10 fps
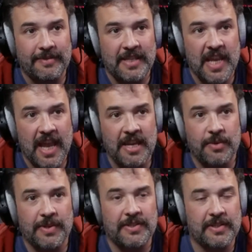
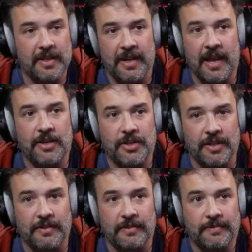tenuous
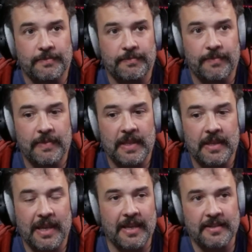connection
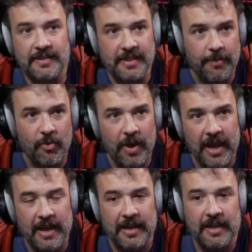in some
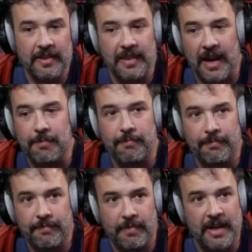way that I
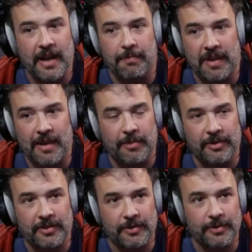might not be able
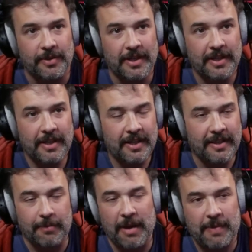to,
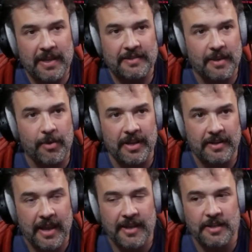that might be somewhat
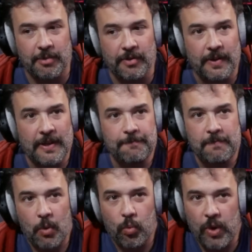intangible,
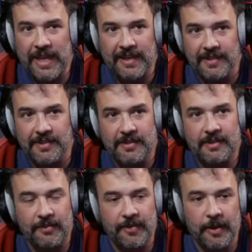weakens
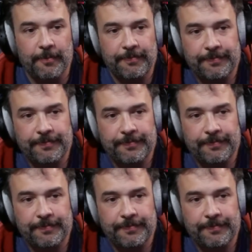the film.